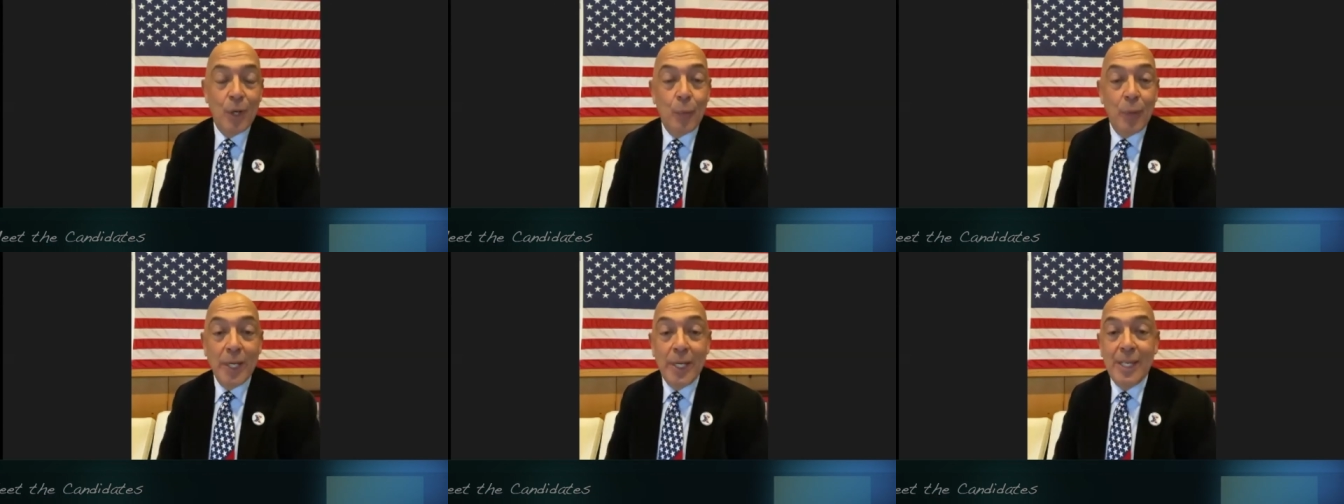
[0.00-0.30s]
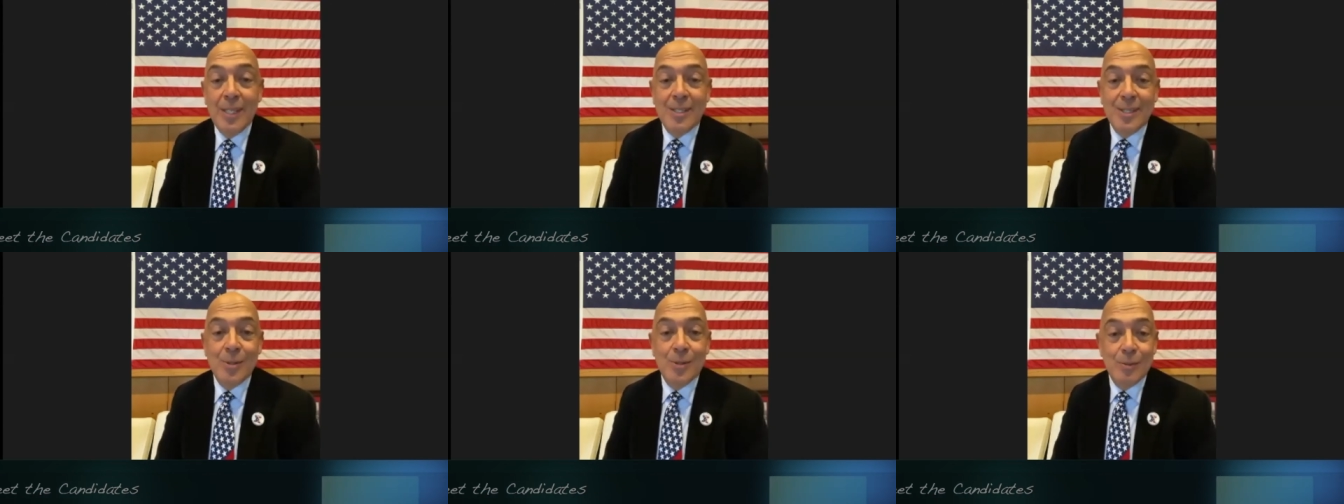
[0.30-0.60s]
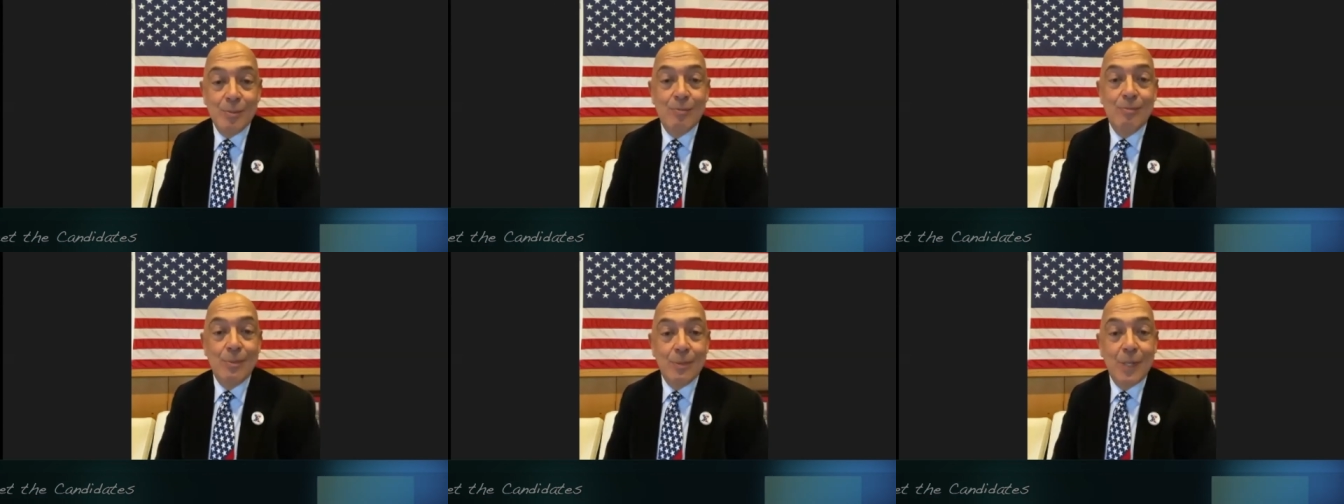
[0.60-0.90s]
We need
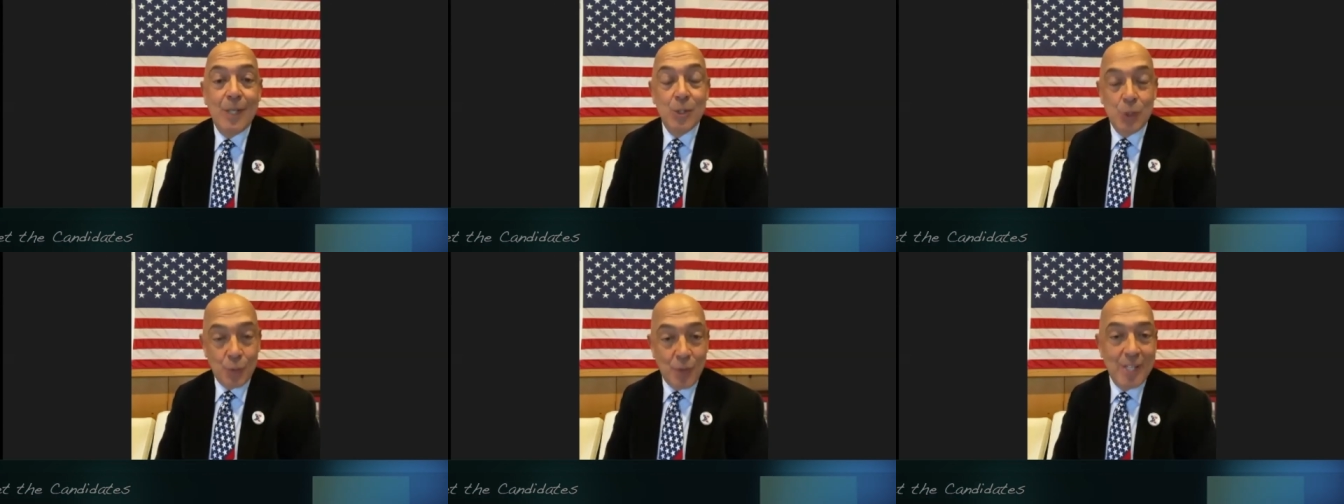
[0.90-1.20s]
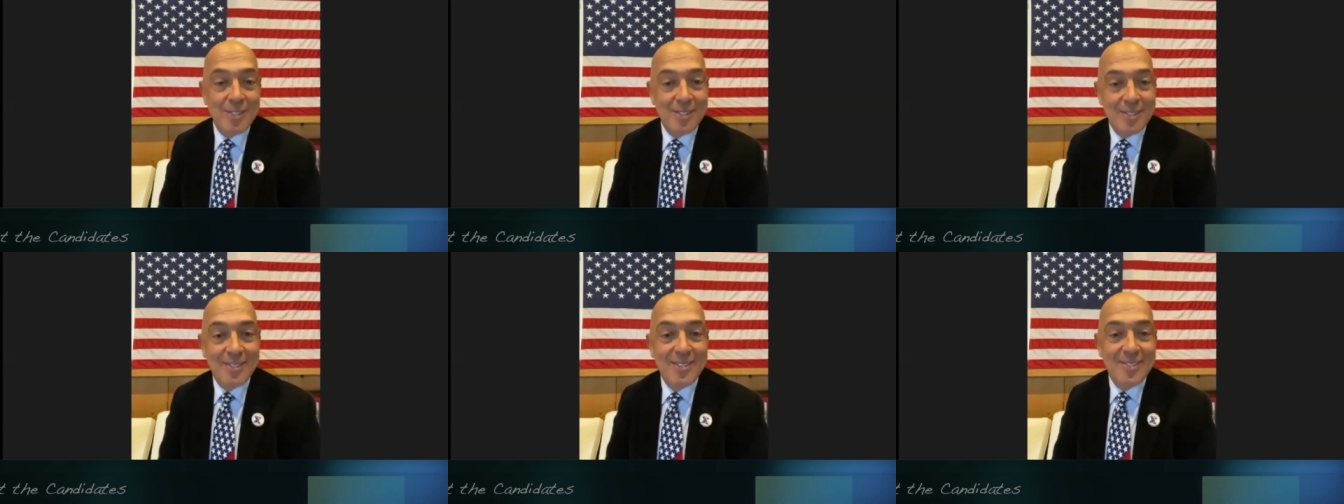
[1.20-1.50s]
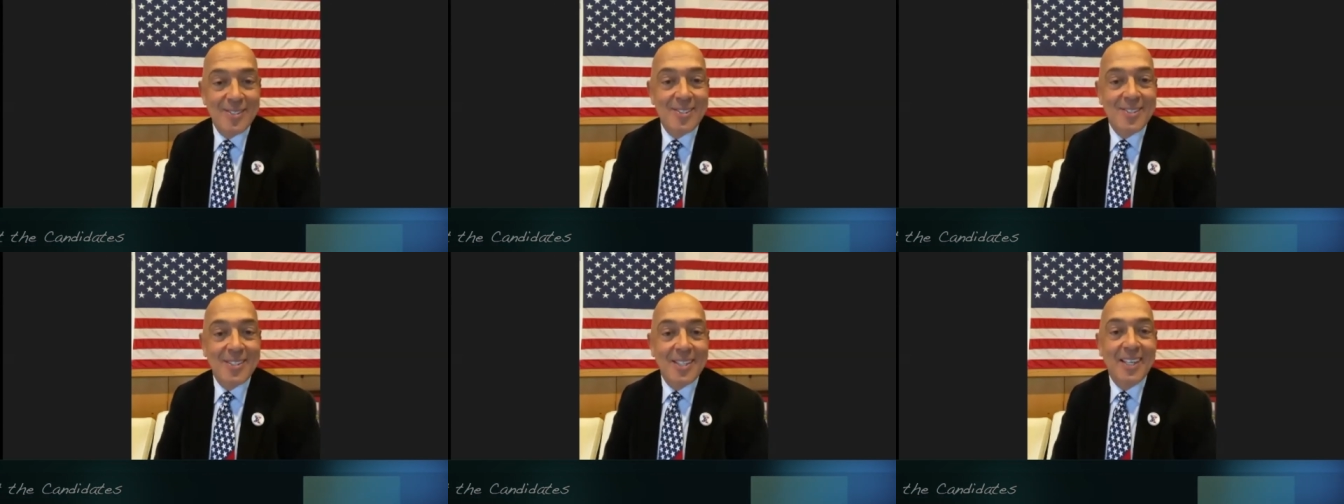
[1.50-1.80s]
to address
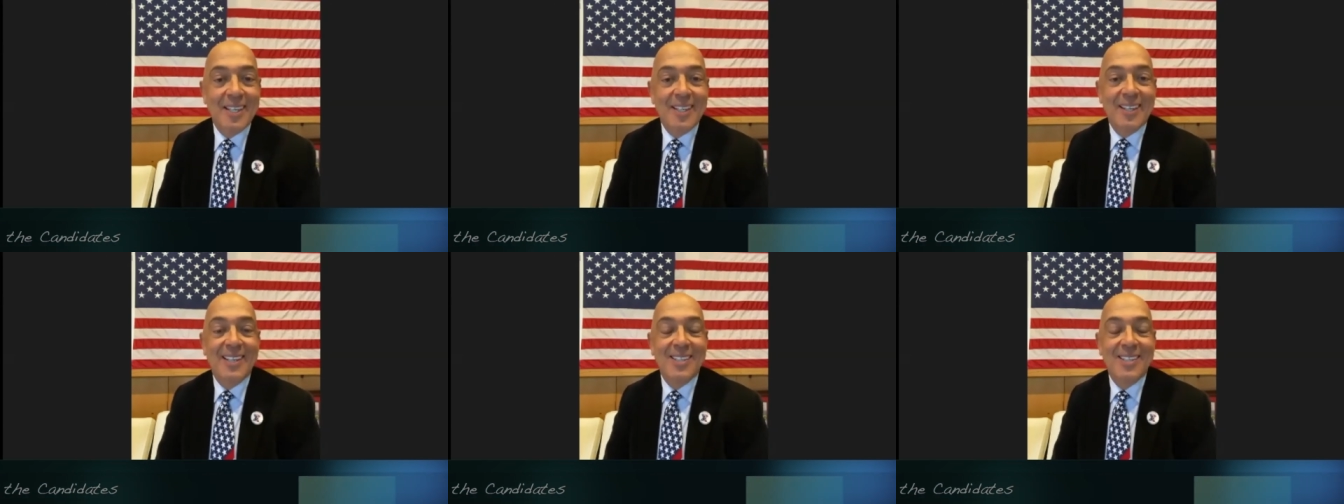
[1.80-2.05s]
this thing